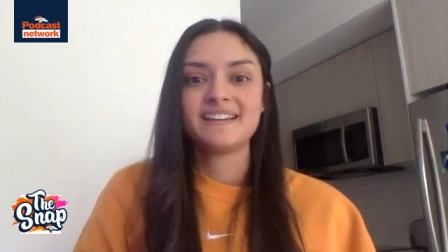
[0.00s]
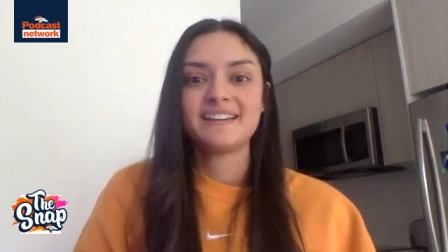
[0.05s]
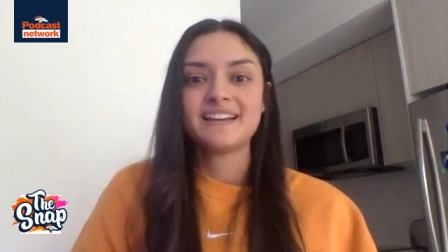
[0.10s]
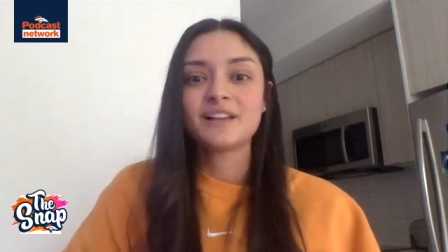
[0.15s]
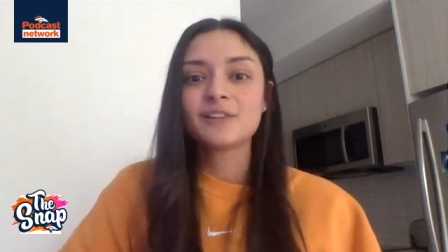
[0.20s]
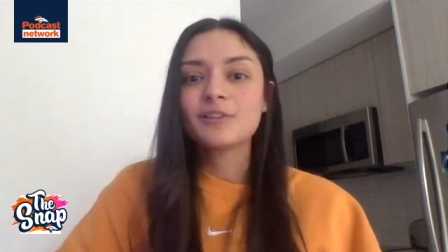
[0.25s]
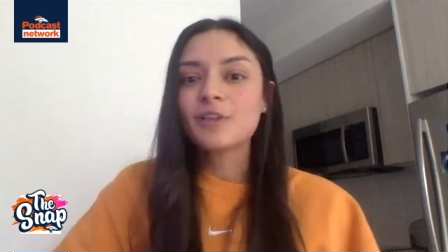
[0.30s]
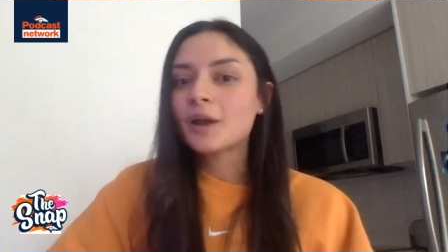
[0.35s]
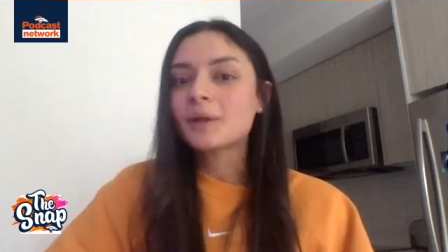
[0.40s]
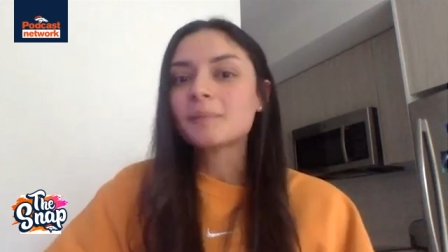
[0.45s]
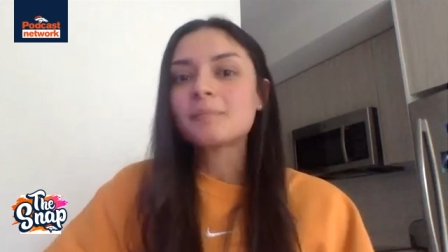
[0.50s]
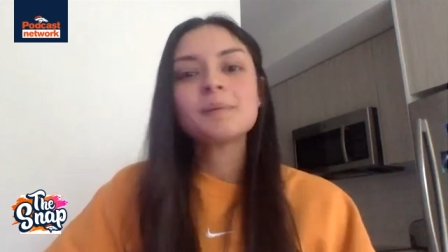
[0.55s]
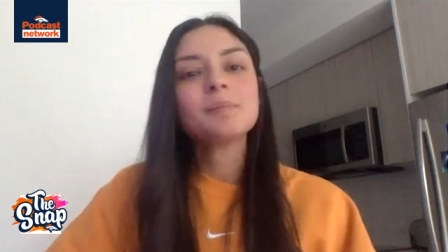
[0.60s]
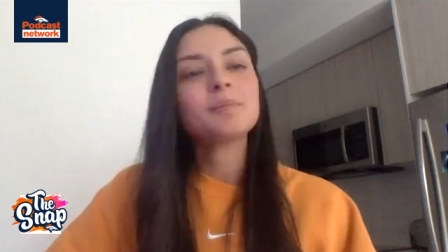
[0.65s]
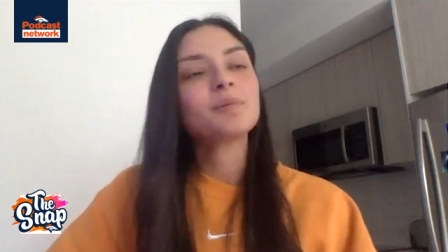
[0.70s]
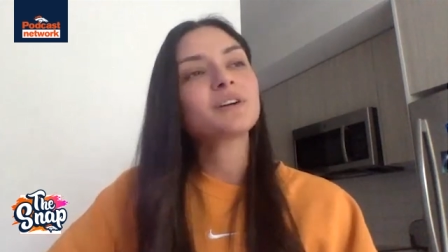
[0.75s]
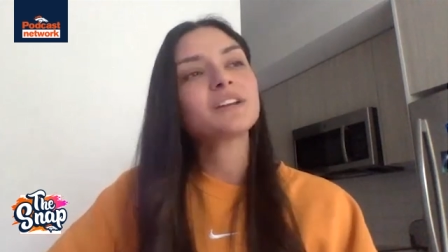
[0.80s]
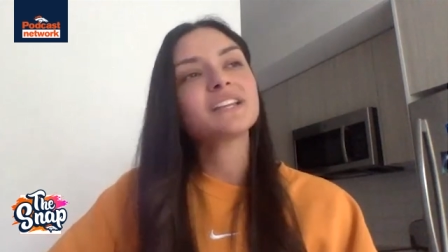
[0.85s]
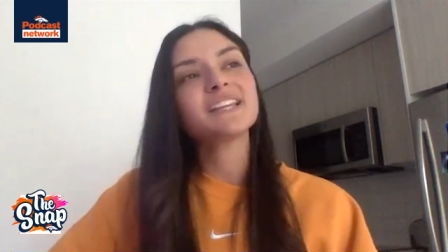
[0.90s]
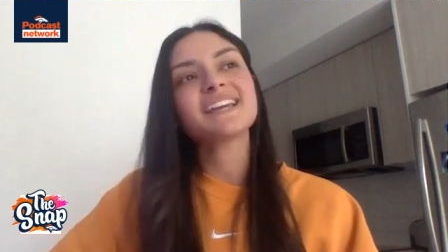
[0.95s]
A lot of
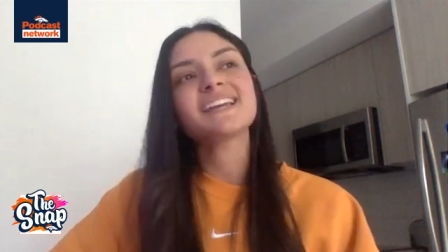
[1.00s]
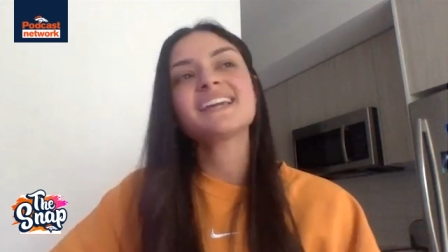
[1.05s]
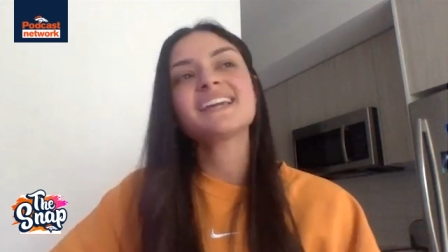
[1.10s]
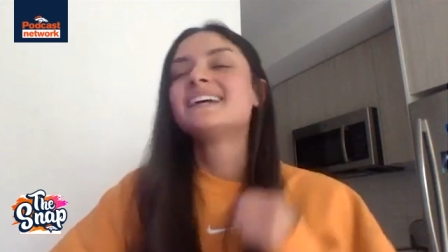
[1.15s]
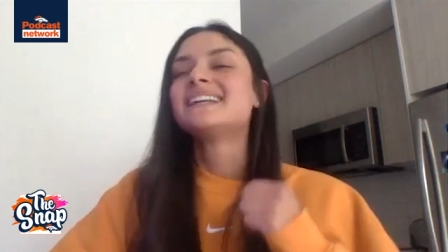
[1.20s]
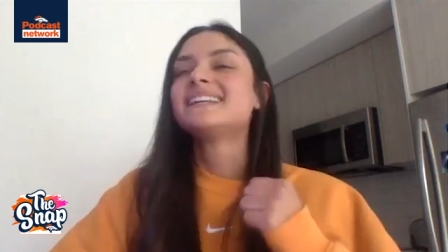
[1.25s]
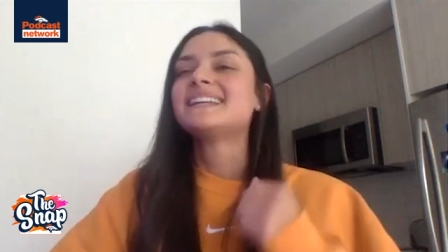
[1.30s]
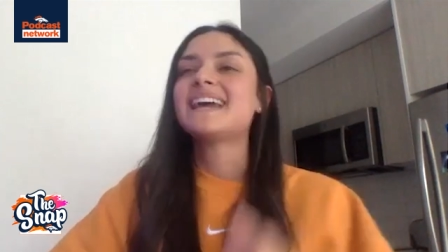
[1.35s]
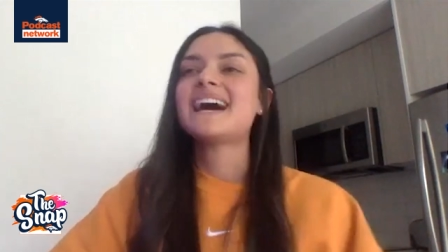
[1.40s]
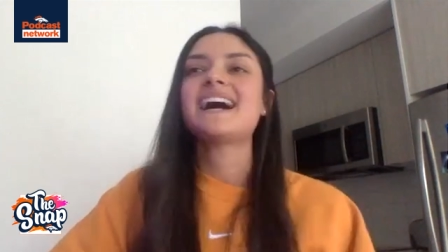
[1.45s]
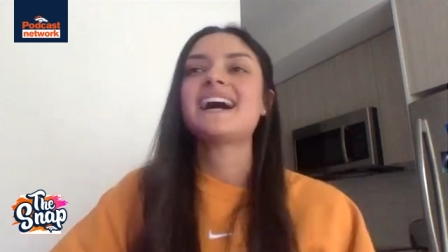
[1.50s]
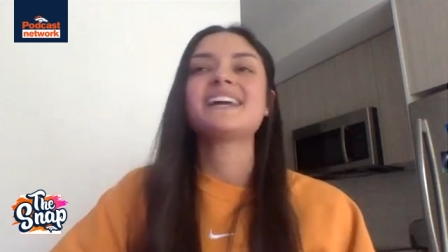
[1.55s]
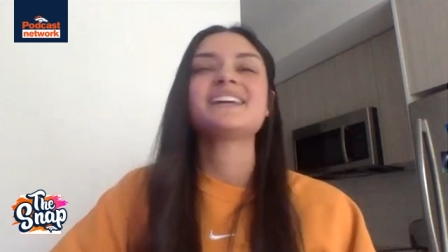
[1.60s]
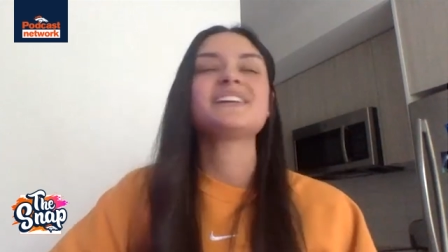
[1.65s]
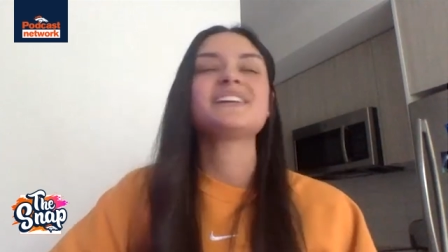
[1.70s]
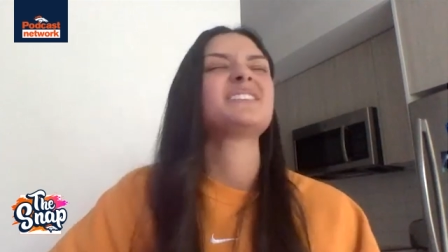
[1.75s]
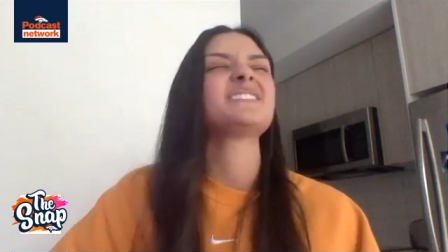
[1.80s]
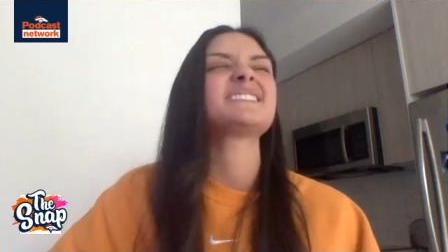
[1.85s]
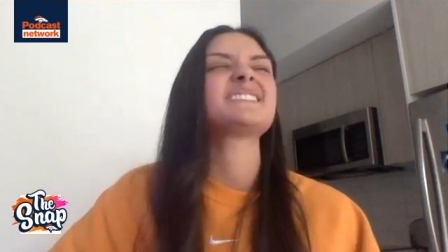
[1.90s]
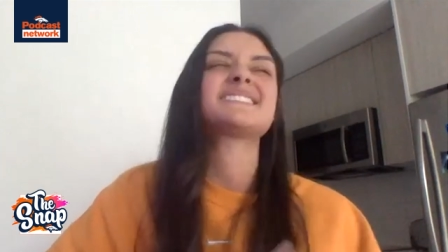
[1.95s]
people are like, nah, you
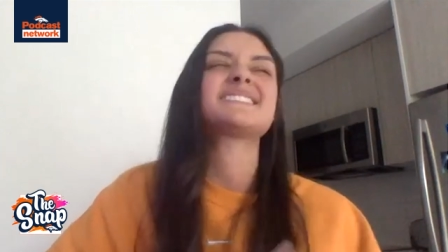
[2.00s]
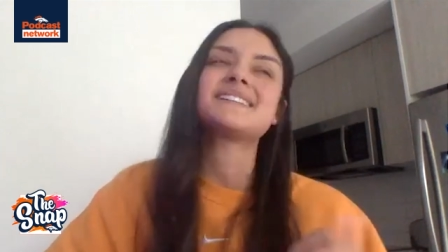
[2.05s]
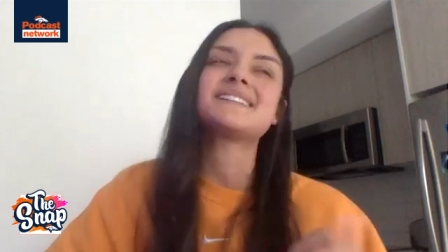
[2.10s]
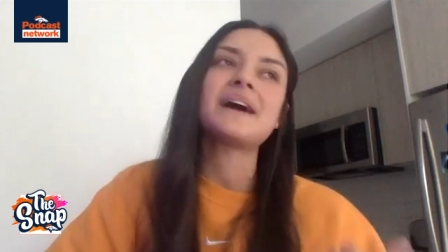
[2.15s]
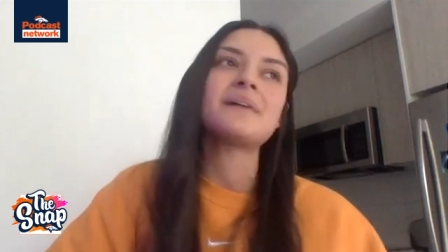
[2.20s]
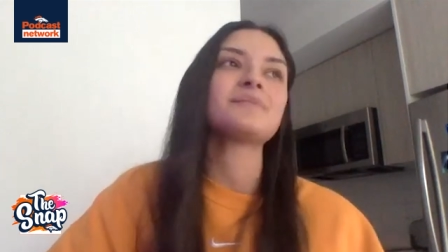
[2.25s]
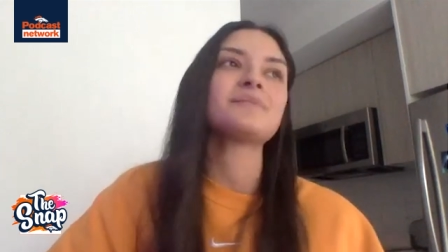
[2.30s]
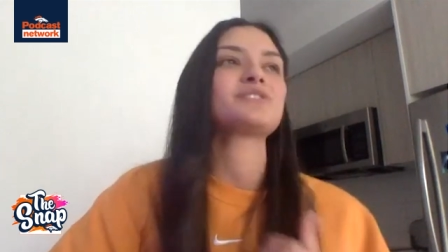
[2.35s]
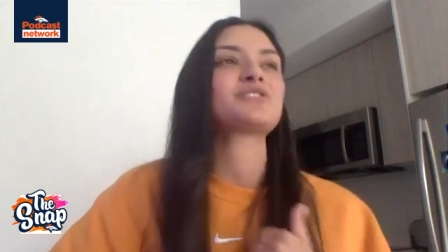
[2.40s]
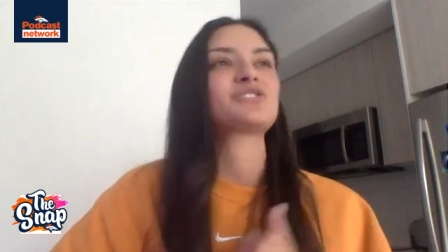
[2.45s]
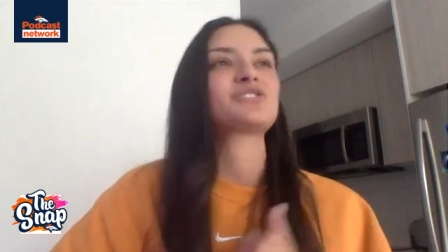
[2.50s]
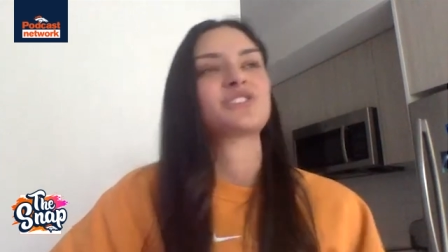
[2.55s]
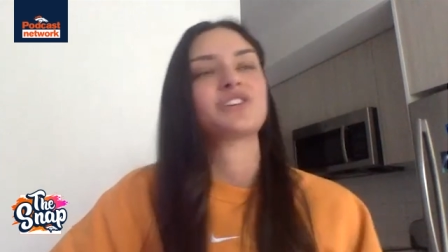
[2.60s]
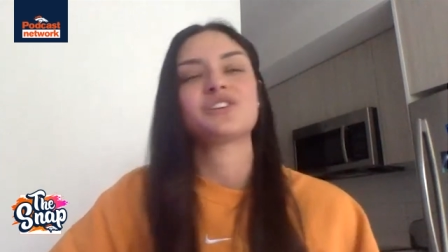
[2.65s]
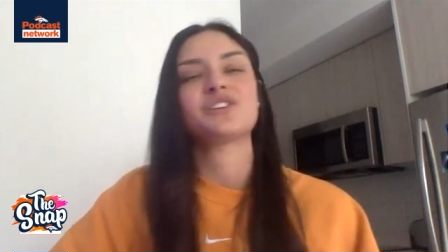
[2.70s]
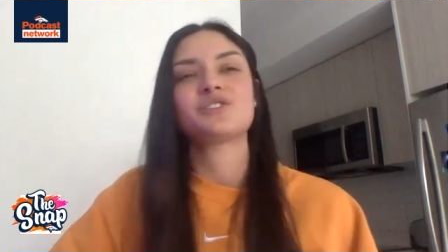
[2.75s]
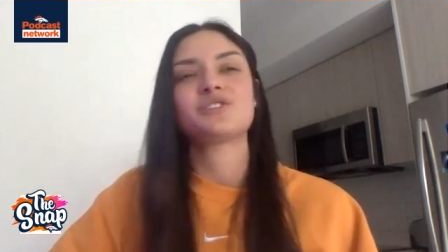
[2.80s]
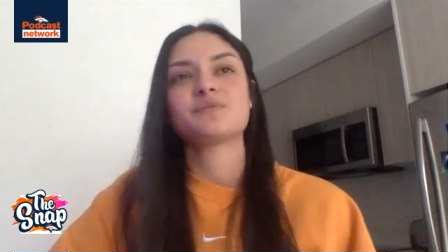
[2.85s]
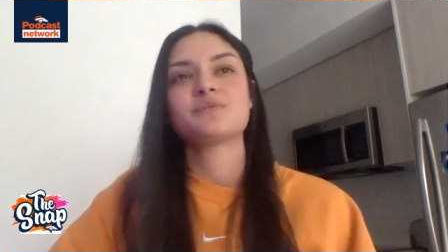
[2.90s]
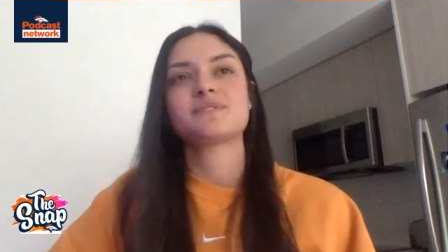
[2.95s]
know, I'm just going
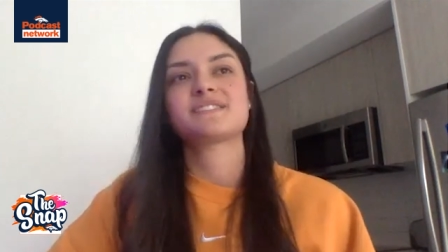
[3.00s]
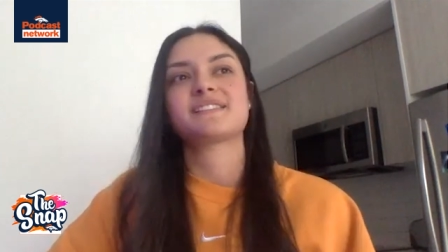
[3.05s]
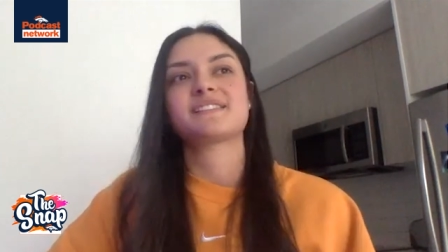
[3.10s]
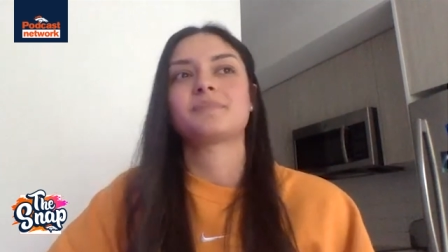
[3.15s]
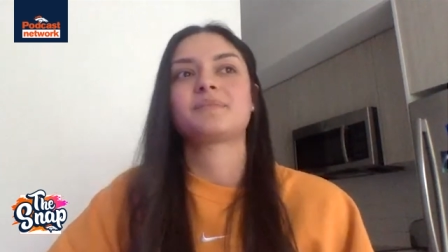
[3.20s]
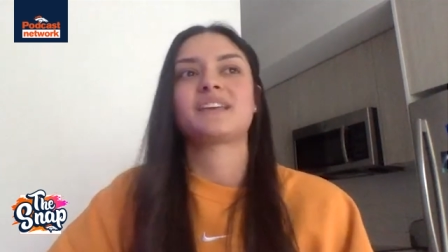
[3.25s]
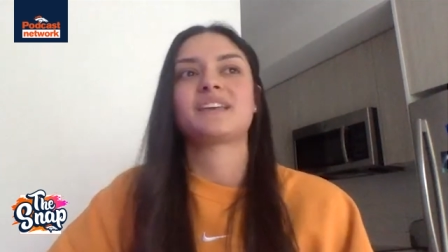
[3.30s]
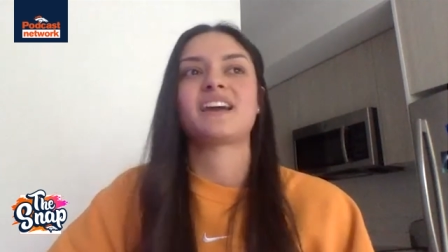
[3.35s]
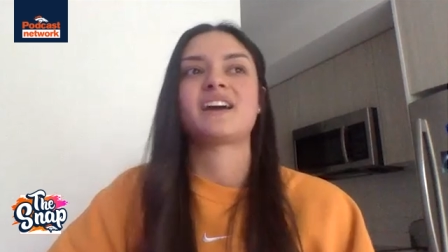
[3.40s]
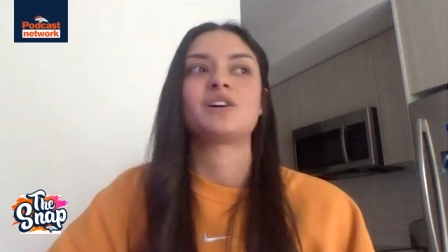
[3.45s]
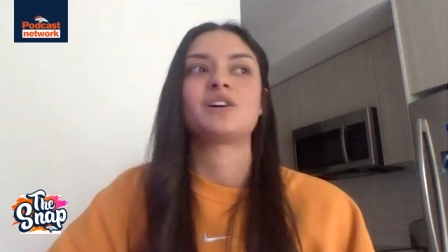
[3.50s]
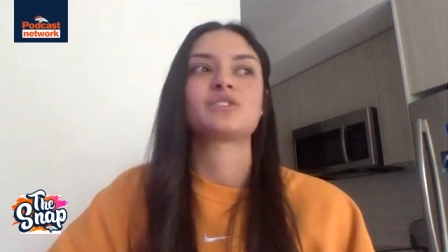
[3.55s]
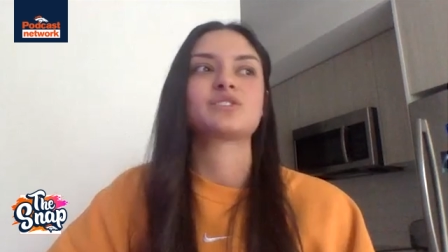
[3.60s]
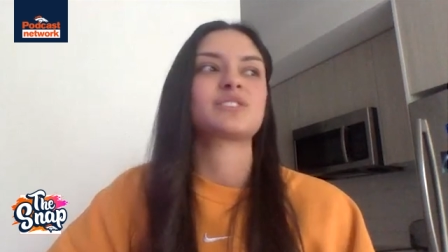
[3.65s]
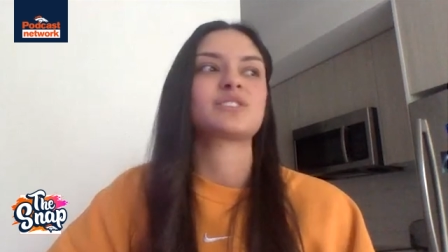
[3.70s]
to do something else.